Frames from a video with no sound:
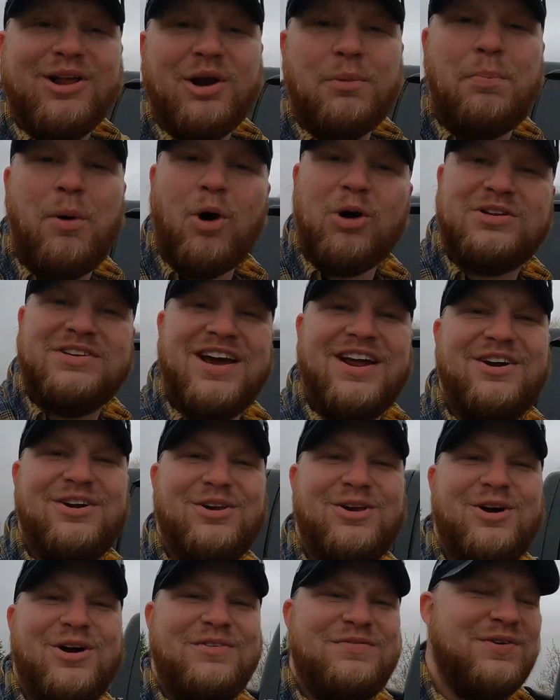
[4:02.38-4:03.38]
little pork
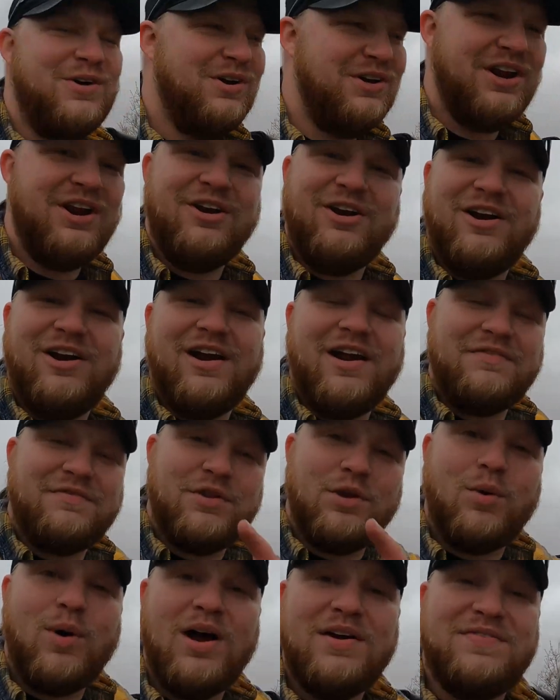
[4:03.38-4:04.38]
tenderloin for dinner tonight for
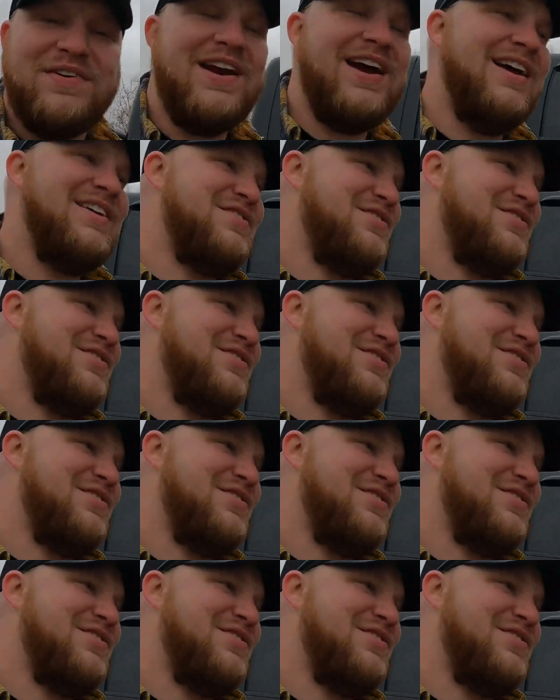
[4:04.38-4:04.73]
the wife and I.